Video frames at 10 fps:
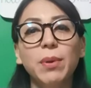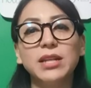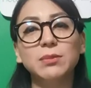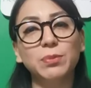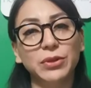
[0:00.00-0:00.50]

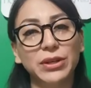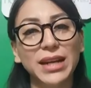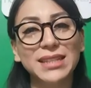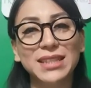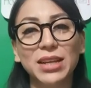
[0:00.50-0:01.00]
past
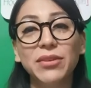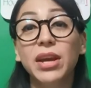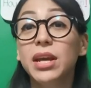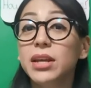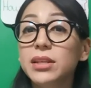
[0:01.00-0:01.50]
progressive
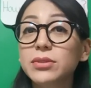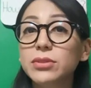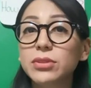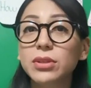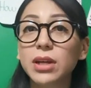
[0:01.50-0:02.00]
is
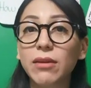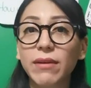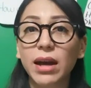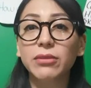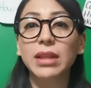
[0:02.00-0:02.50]
to talk
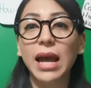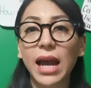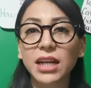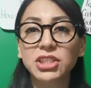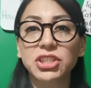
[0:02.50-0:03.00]
about
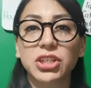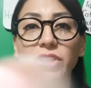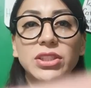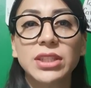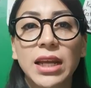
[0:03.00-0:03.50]

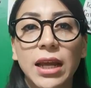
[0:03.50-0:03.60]
actions.